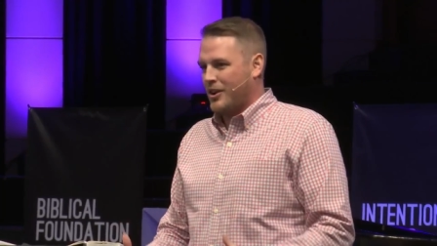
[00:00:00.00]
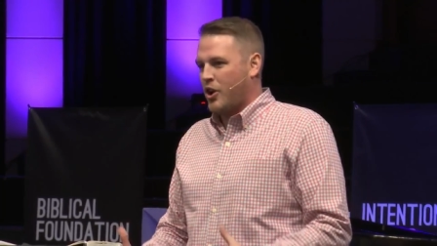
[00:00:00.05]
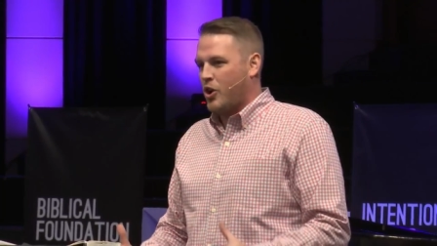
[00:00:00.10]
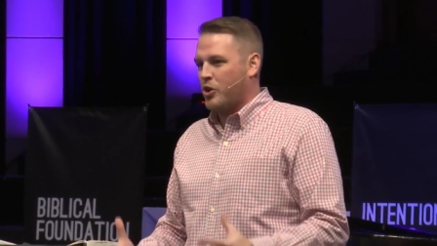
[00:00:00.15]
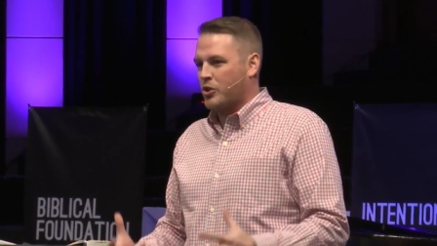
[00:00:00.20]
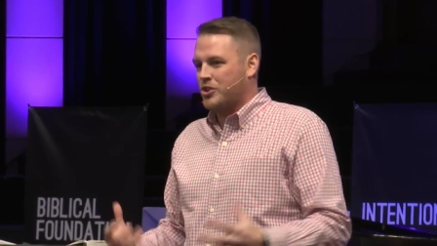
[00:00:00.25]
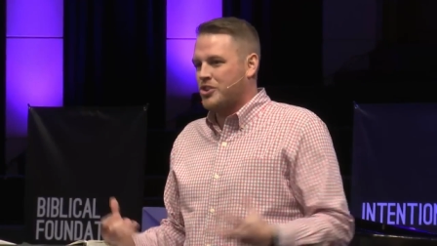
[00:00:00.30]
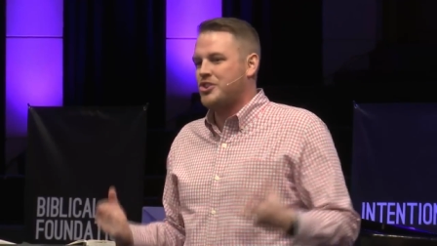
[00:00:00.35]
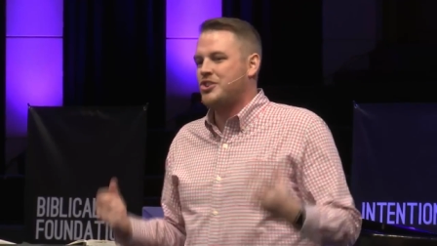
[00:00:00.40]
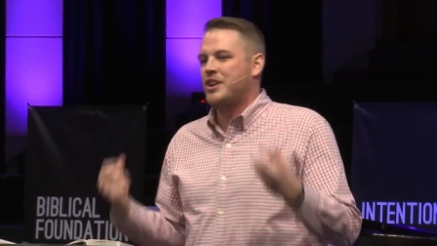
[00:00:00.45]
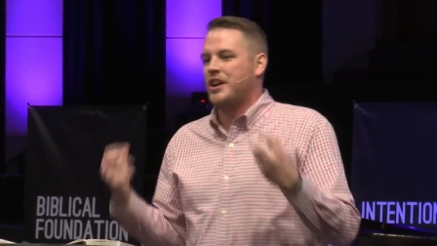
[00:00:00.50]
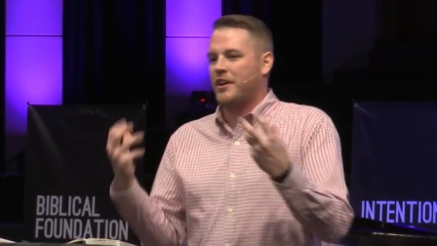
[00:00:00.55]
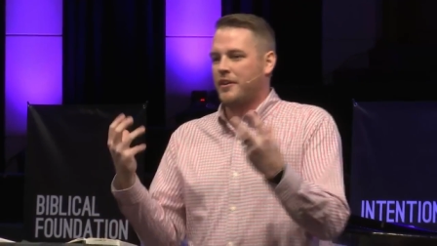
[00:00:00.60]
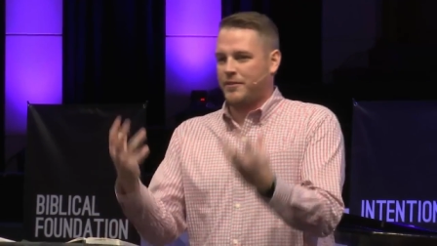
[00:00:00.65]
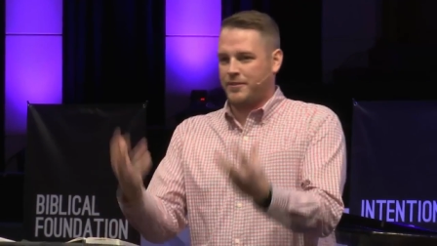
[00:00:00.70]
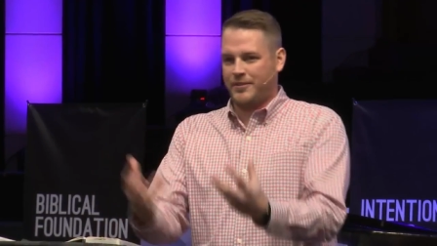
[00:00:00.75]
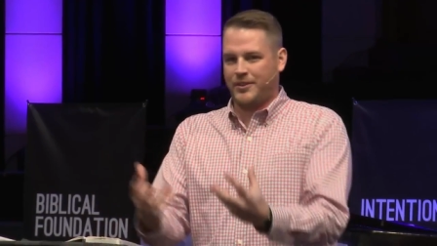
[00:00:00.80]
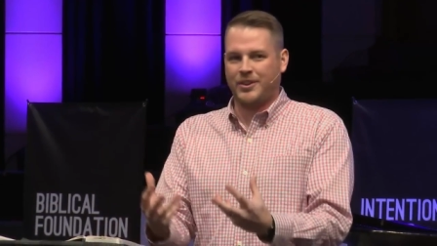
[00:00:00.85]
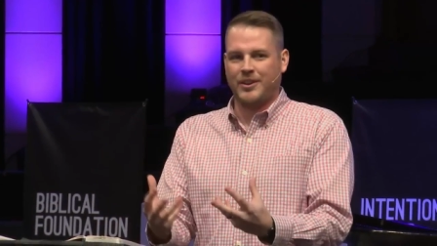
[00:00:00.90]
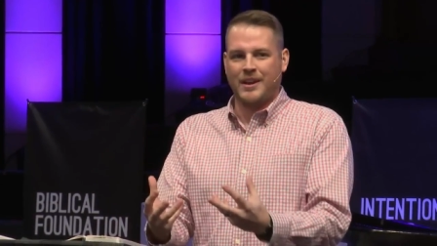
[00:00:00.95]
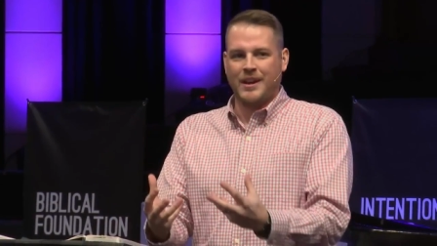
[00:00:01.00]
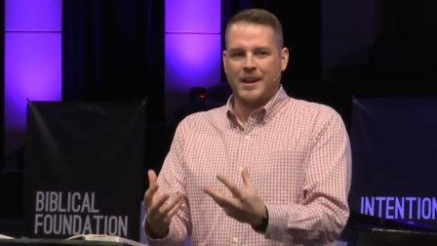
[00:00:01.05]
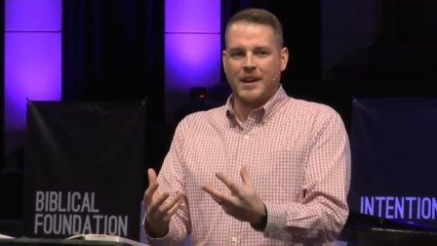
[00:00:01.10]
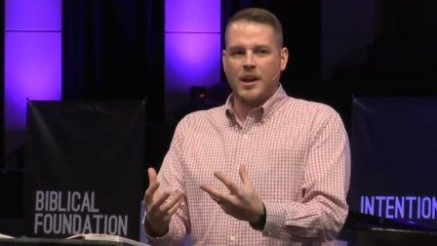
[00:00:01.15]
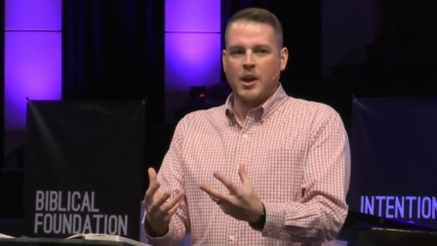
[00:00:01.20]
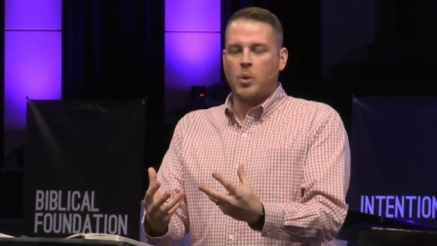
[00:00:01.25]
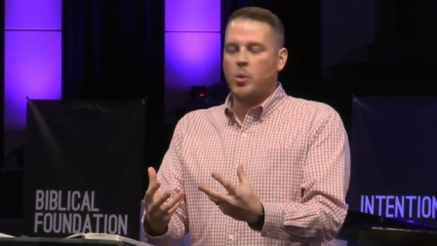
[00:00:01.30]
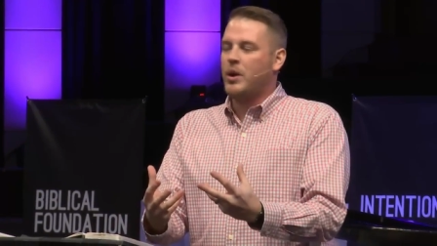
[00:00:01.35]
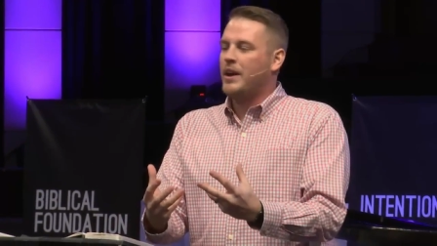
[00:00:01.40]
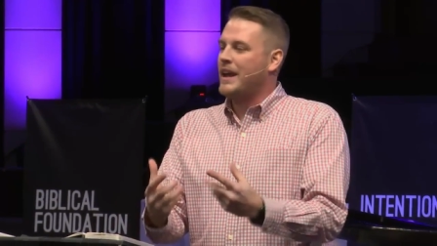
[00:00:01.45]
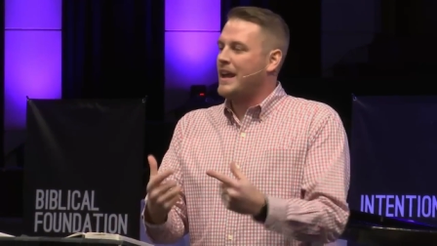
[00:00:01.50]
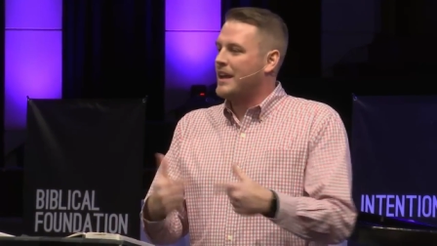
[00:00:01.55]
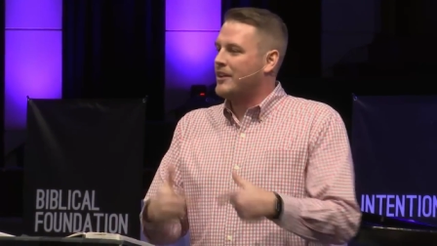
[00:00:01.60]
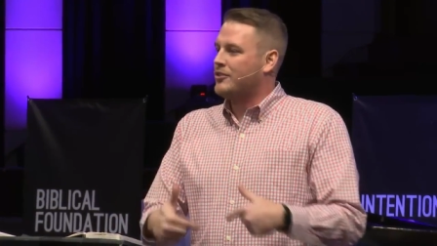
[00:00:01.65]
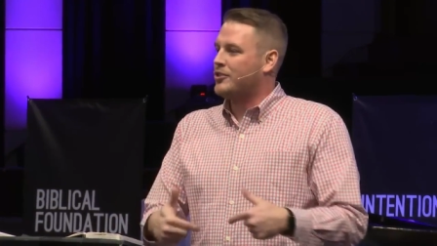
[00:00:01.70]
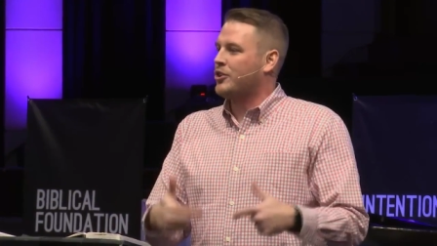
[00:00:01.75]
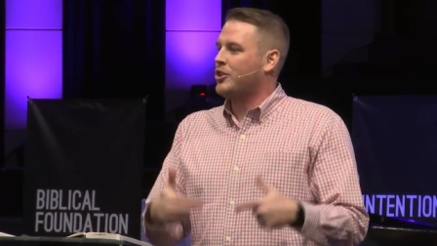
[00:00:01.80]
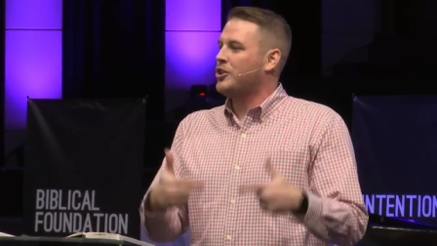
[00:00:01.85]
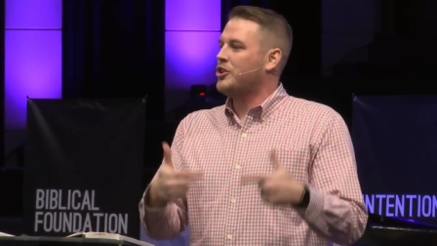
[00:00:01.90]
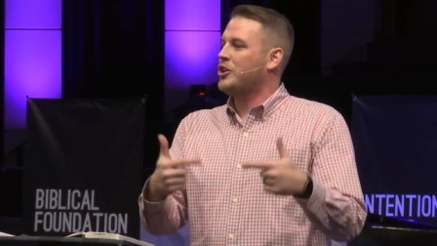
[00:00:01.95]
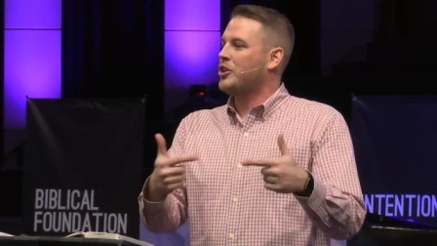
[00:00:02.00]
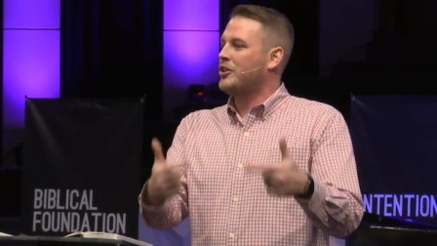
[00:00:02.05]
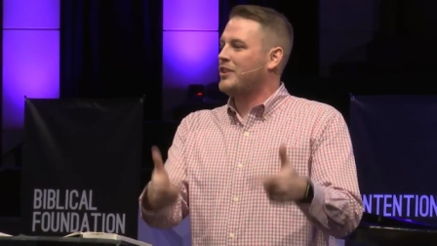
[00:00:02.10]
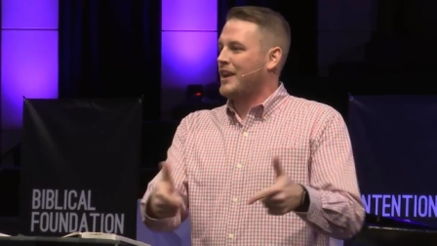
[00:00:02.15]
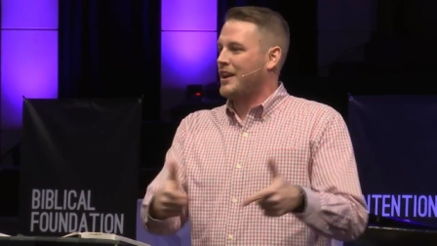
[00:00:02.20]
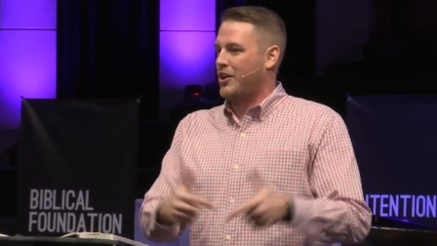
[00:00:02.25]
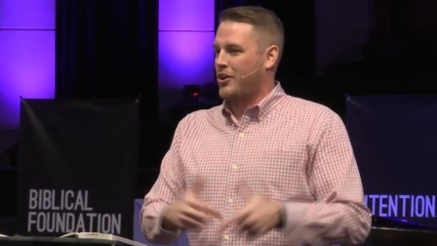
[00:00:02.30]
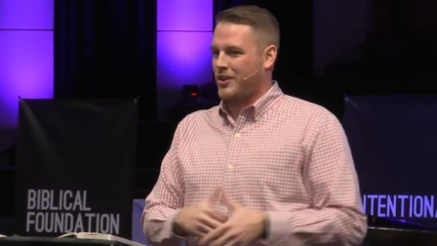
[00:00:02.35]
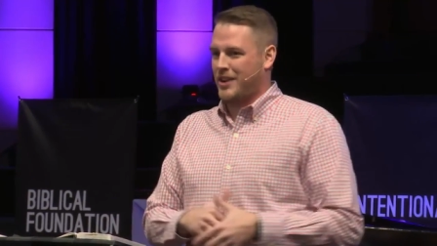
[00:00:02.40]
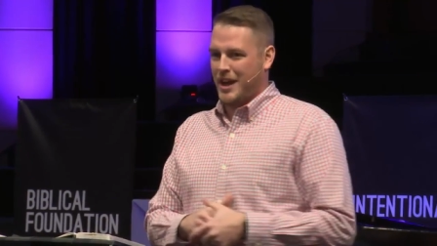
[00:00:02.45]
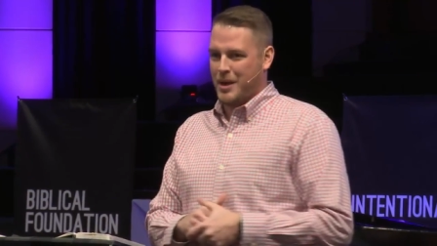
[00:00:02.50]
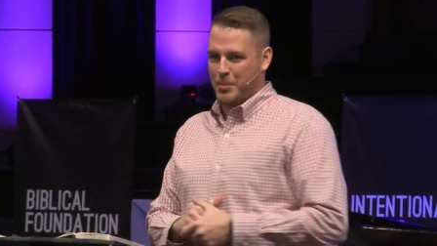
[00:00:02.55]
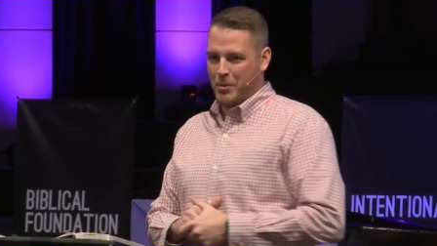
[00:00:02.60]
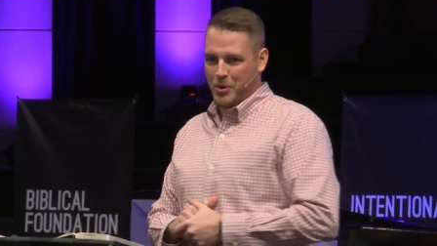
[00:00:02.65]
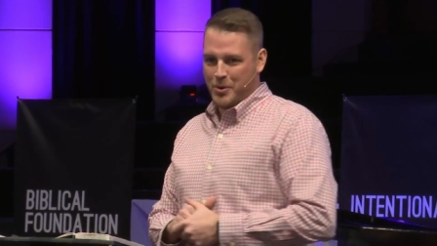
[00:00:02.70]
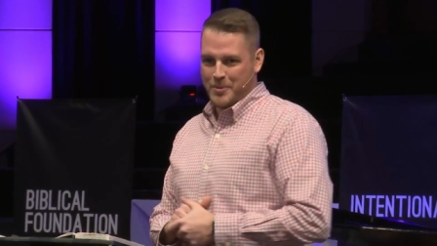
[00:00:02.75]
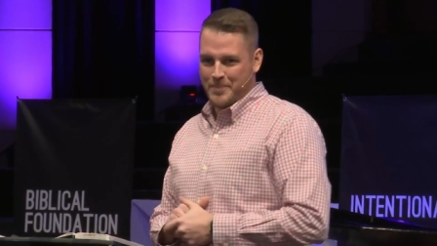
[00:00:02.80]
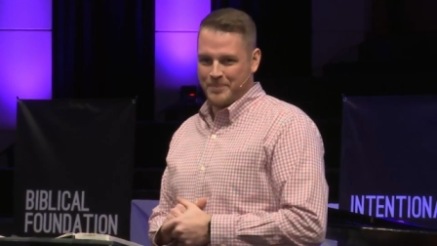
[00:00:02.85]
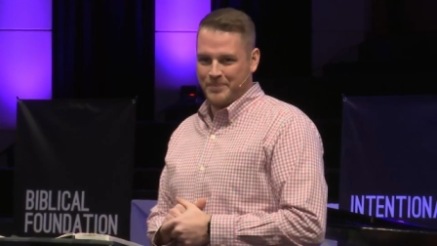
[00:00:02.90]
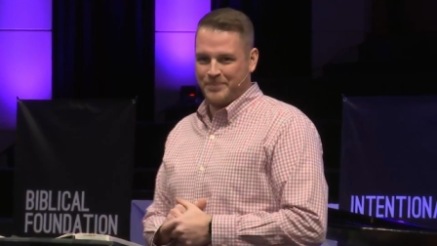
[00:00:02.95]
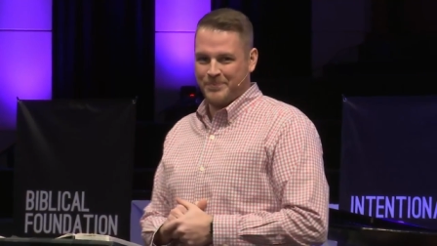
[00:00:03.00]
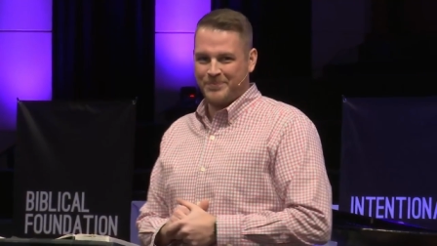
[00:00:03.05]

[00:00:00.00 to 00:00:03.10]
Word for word: called Shift, would enter your dinner table